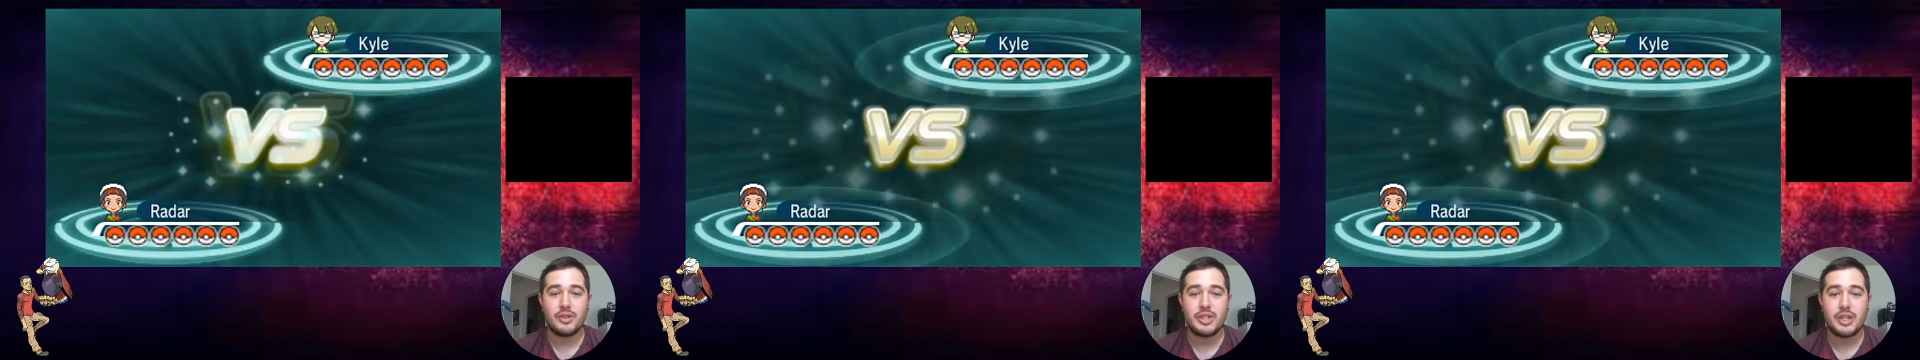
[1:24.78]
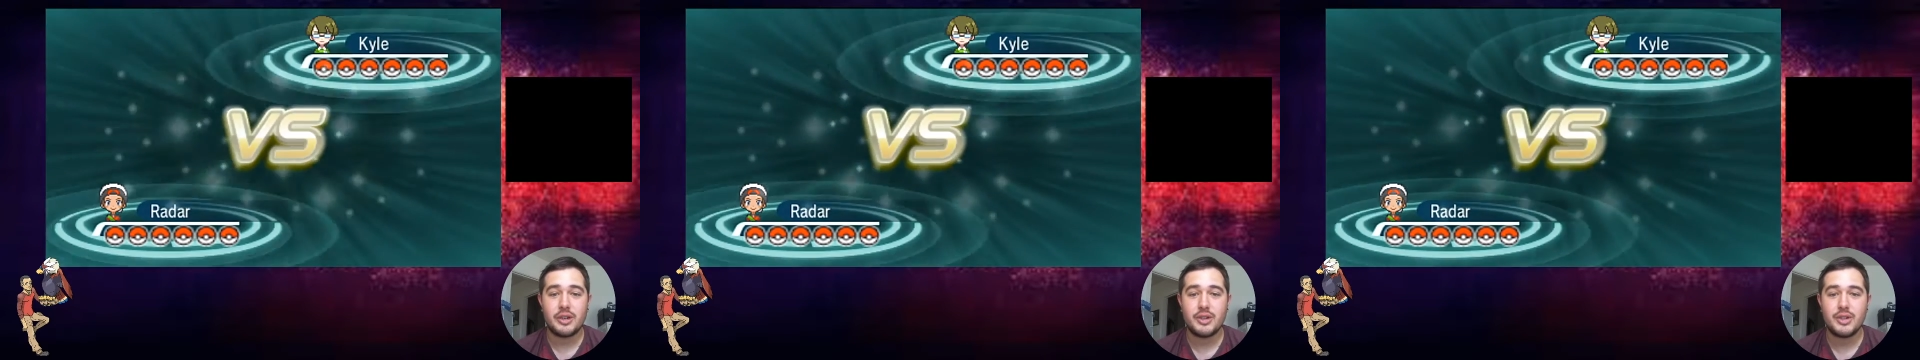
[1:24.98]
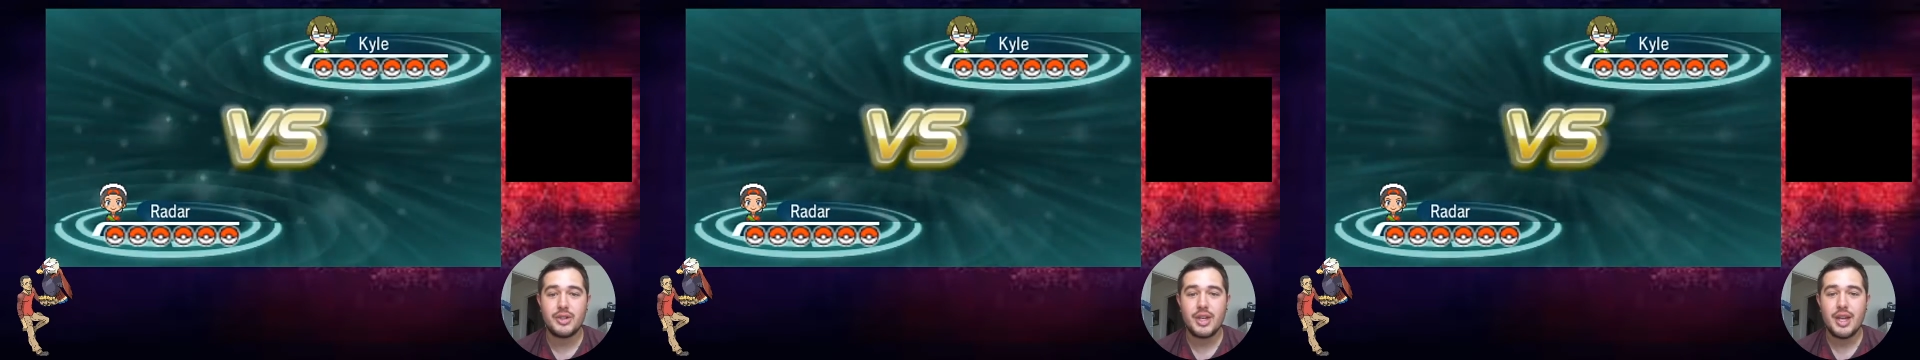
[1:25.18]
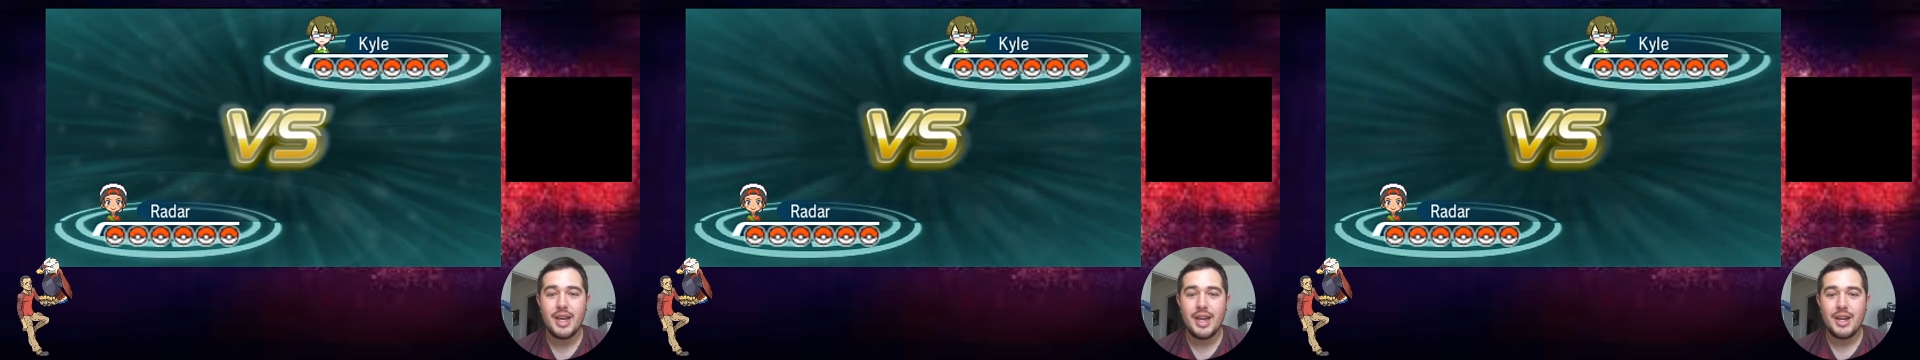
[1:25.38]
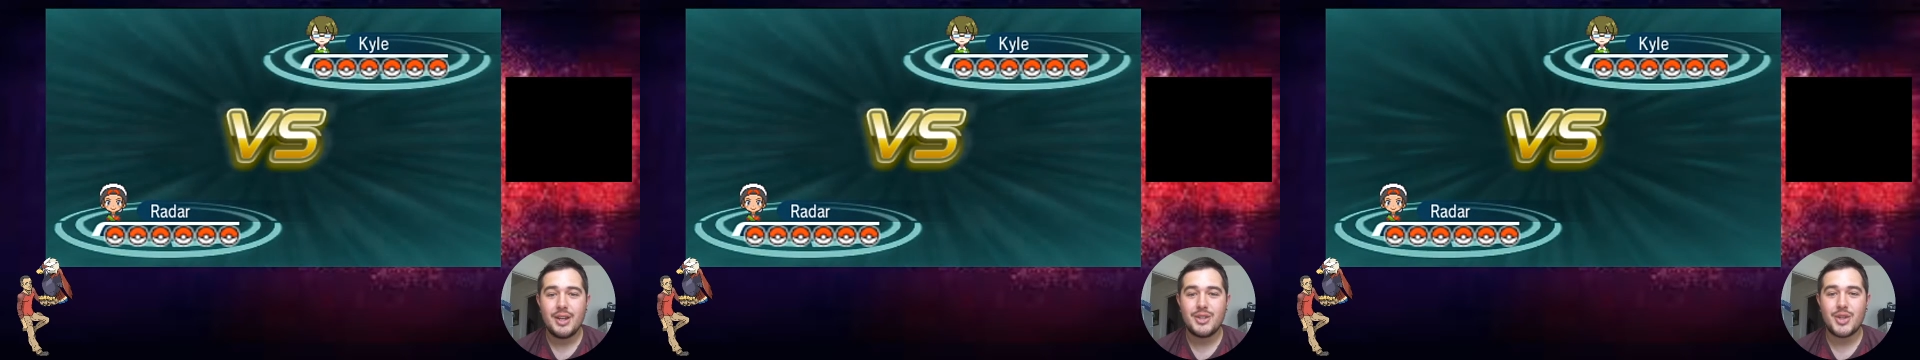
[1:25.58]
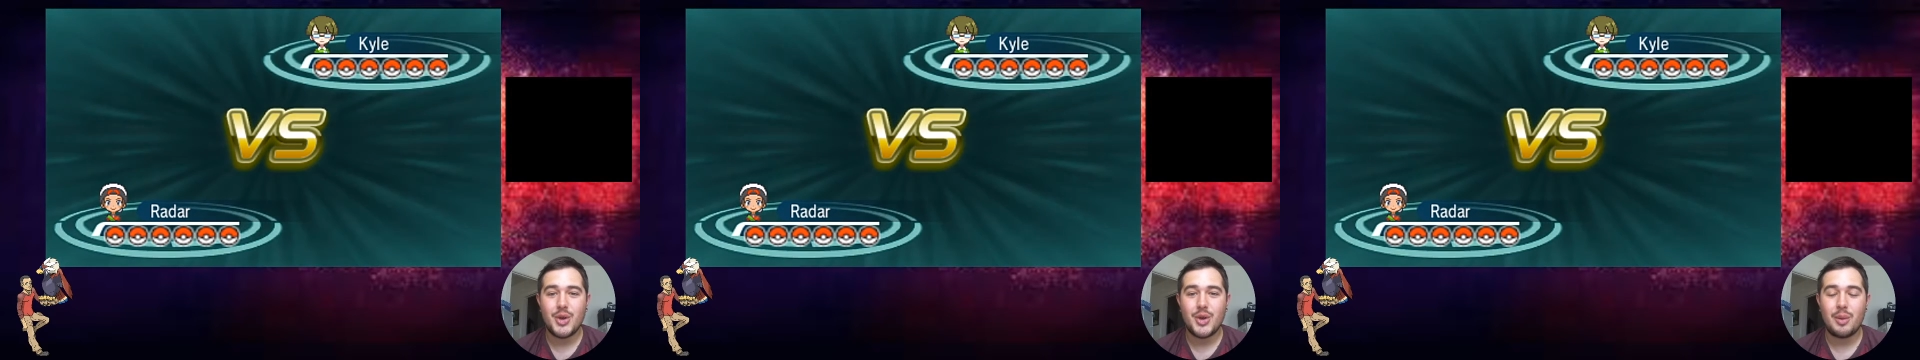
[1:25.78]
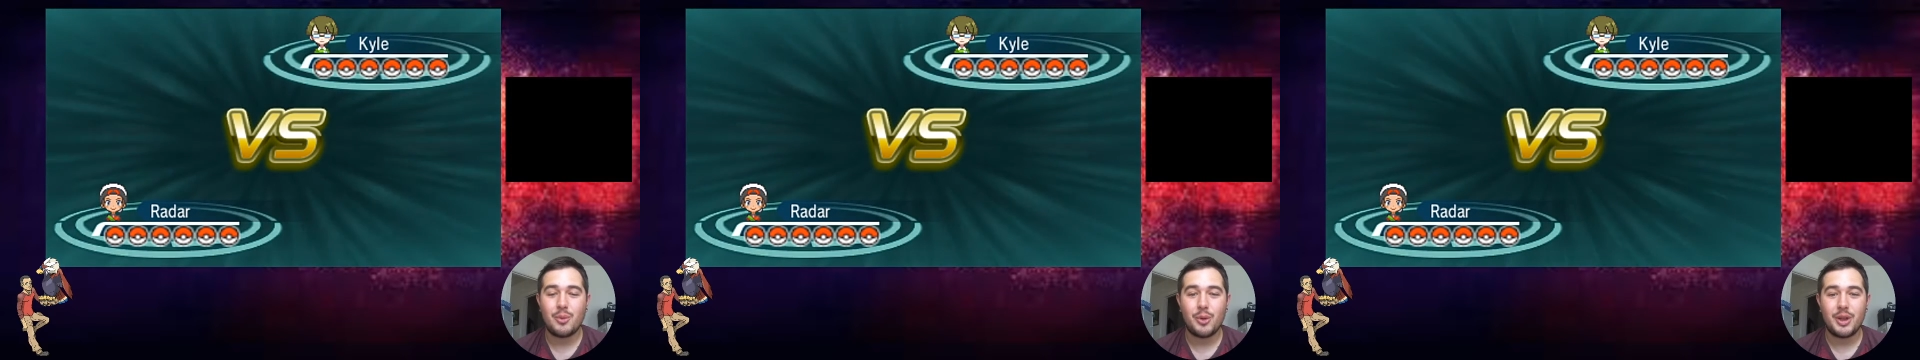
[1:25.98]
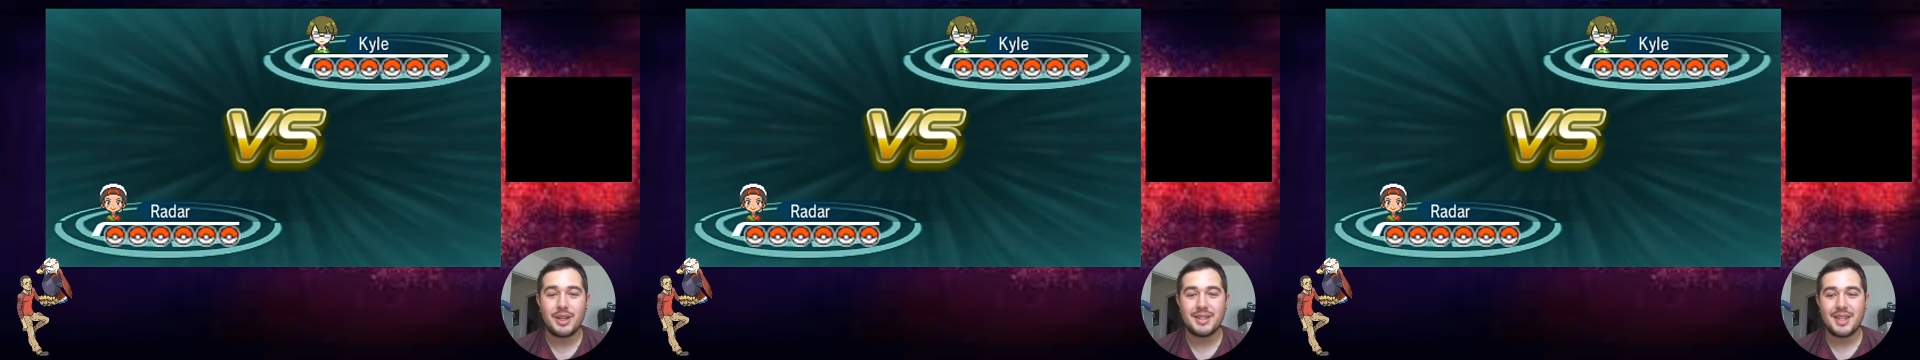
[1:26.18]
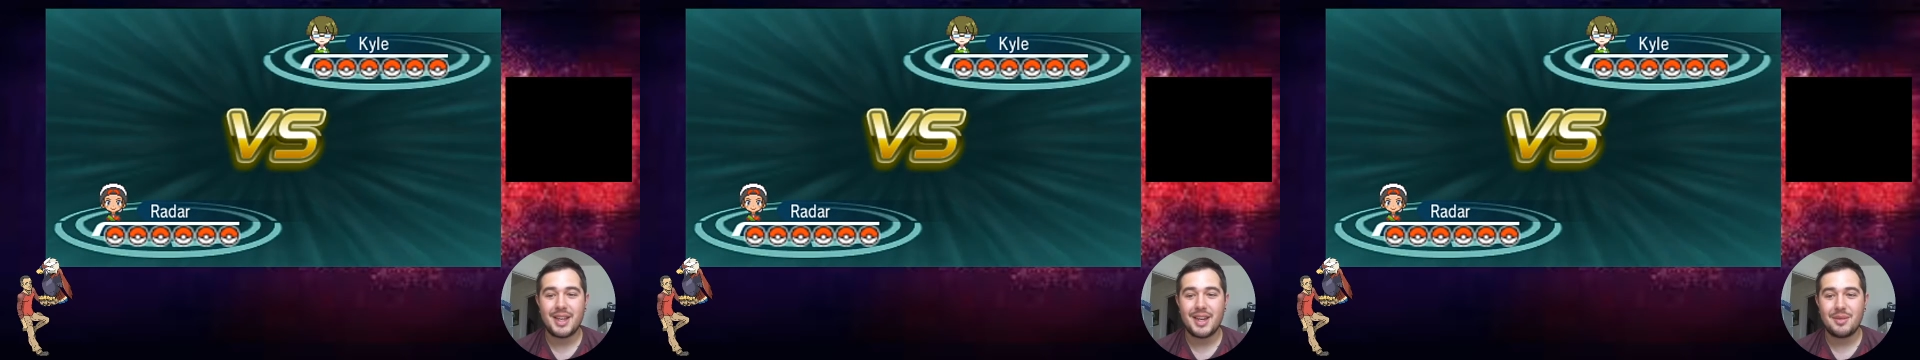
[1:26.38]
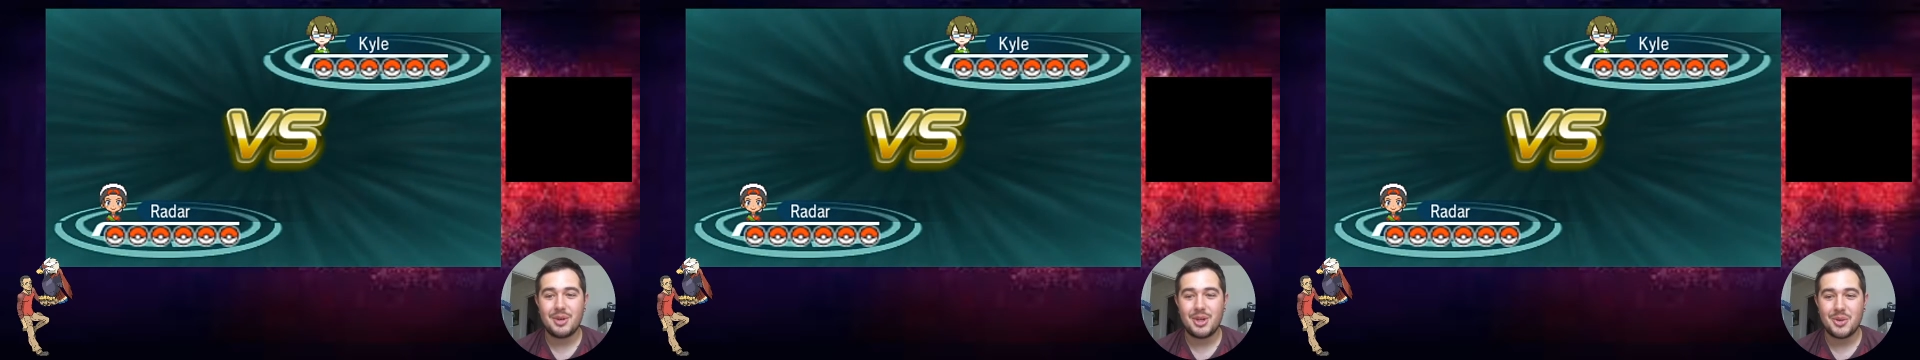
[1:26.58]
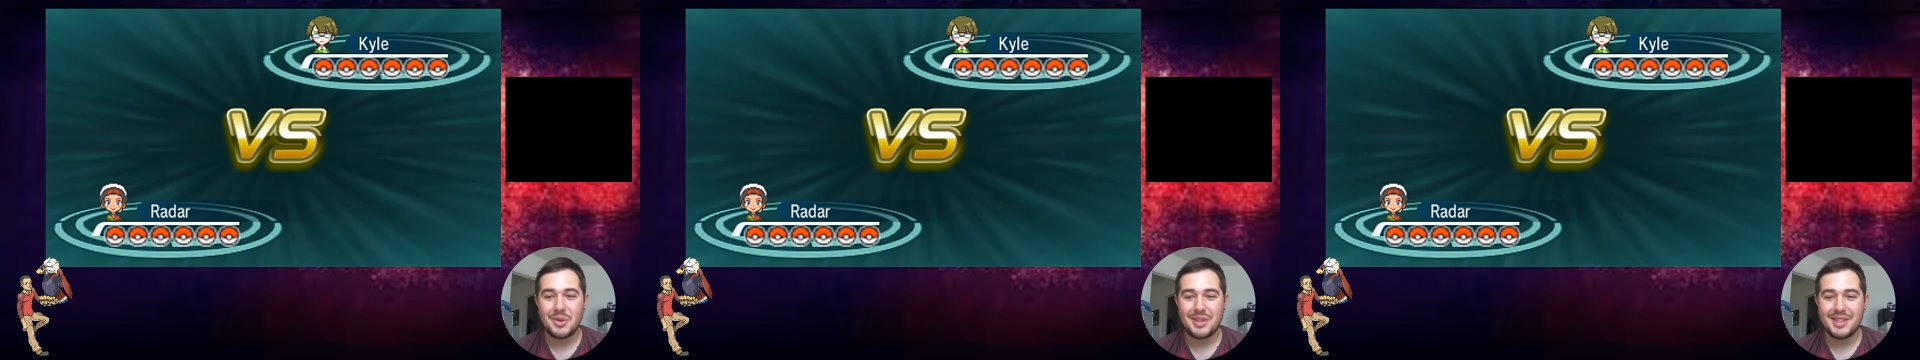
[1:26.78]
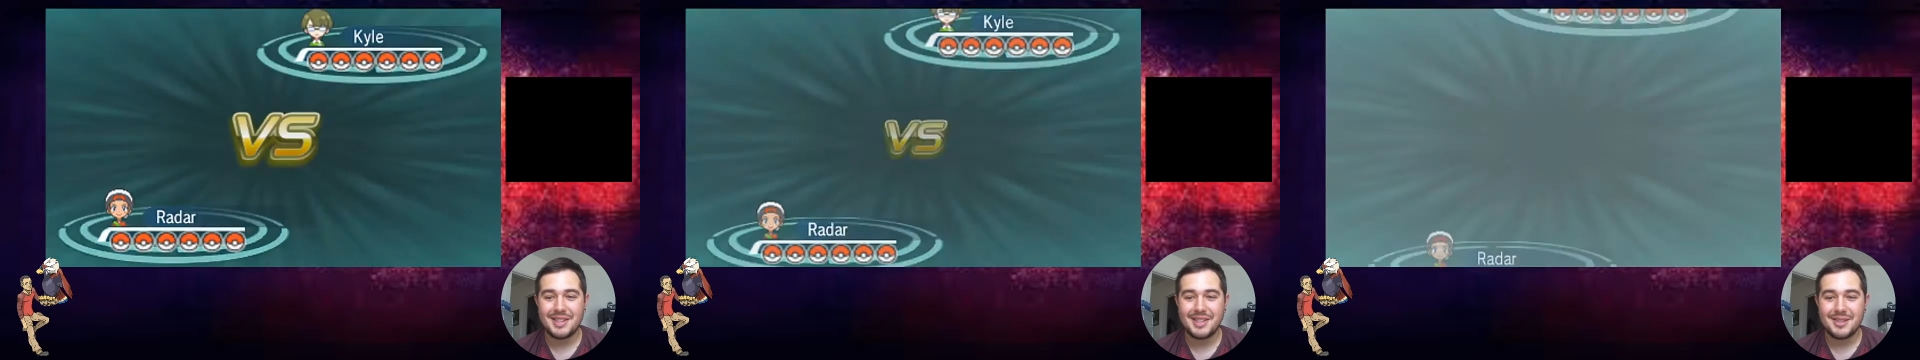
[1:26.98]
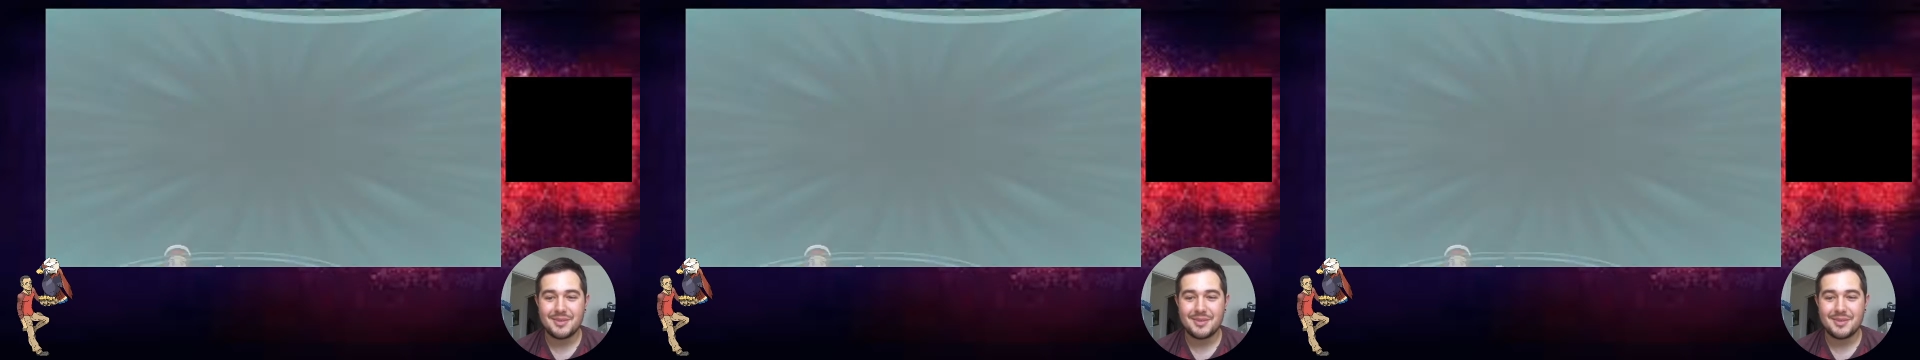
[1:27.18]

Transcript: tiers, so I'm really excited to be doing this.